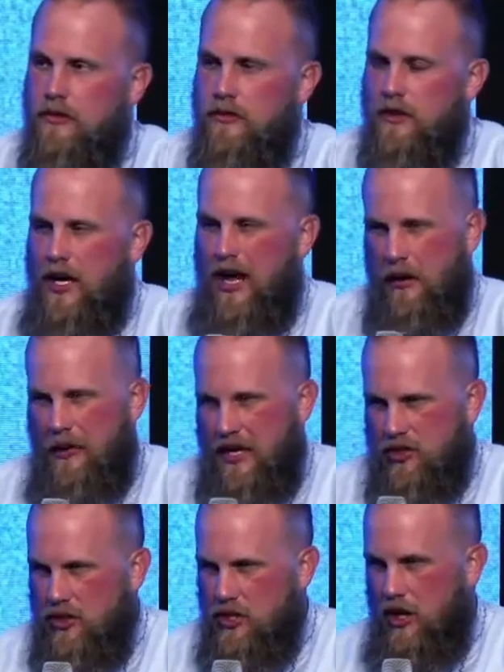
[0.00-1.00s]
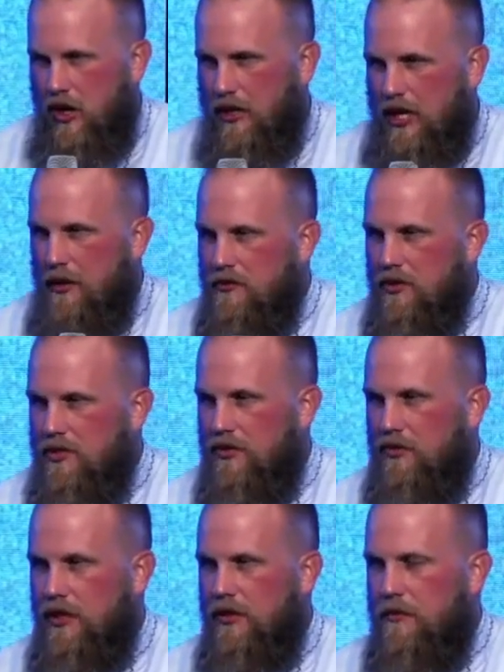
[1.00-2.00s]
with an alabaster jar came to his
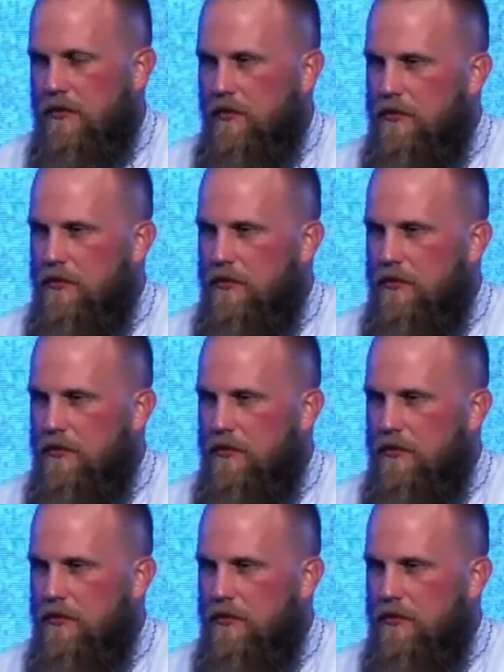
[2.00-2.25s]
feet.